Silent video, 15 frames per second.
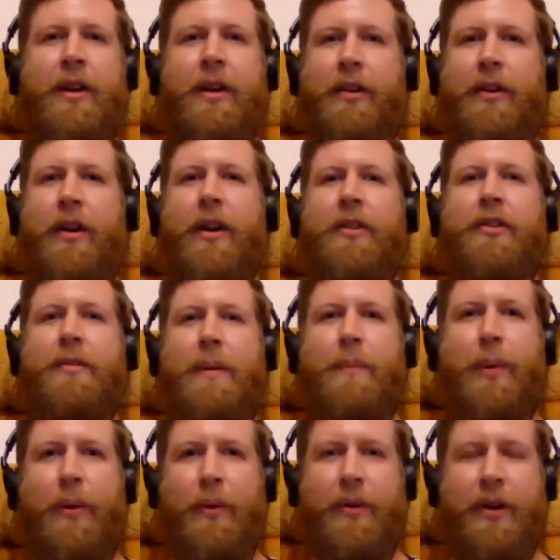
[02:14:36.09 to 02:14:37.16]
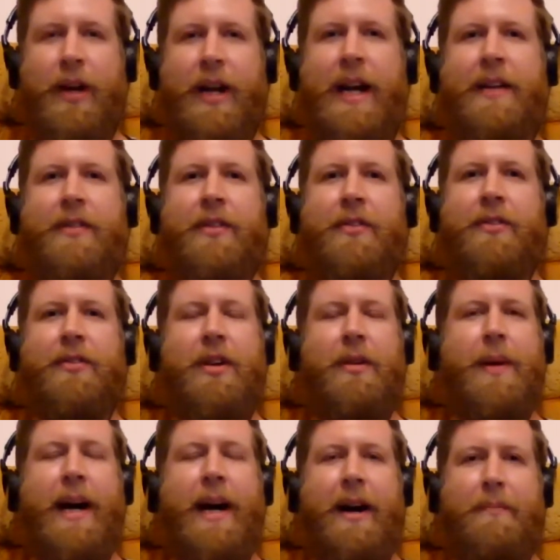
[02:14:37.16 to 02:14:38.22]
learned some important lessons
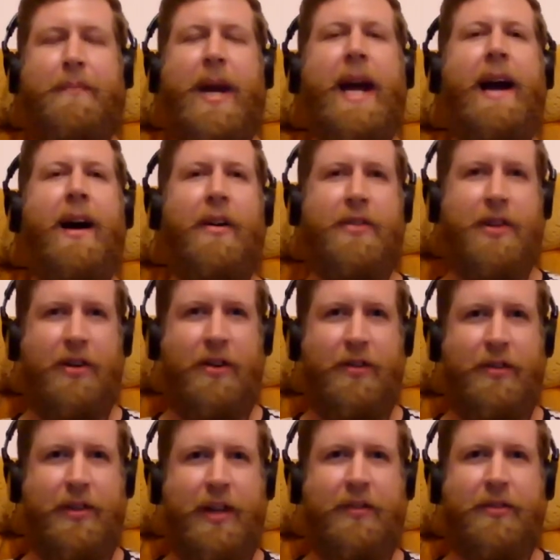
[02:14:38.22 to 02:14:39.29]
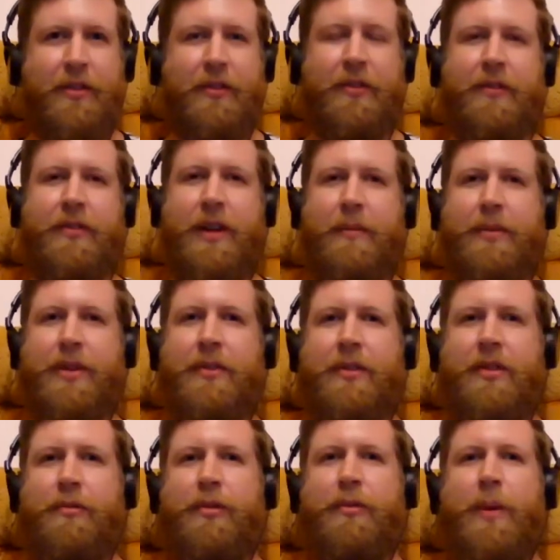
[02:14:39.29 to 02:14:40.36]
about how to use these sorts of
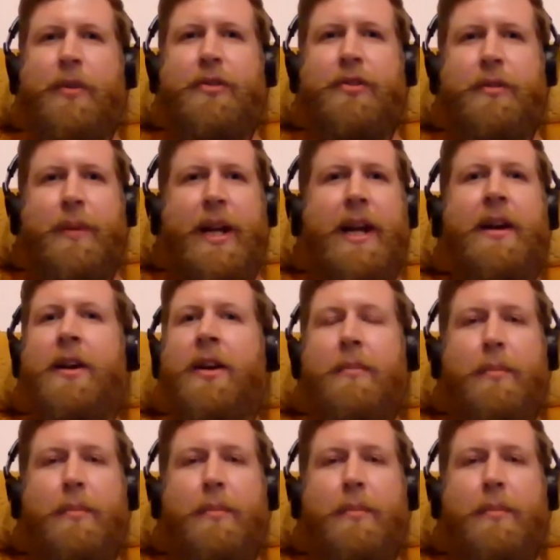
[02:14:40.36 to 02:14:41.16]
substances responsibly,